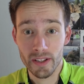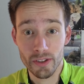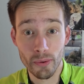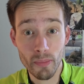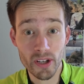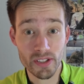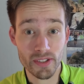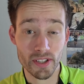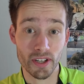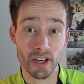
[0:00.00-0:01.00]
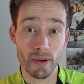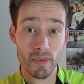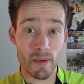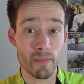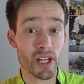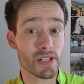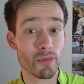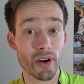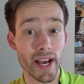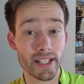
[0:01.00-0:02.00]
your muscles are gonna be much
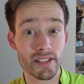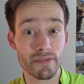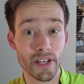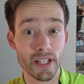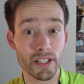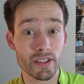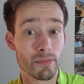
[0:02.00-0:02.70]
more activated,